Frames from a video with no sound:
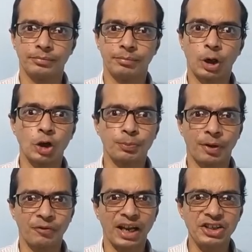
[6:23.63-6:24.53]
because
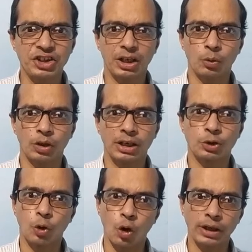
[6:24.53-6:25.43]
preference
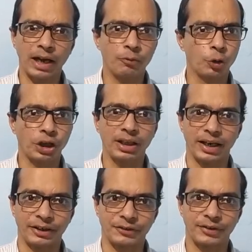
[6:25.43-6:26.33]
shareholders don't have voting
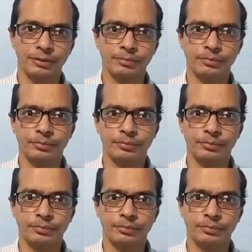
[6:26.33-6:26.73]
rights.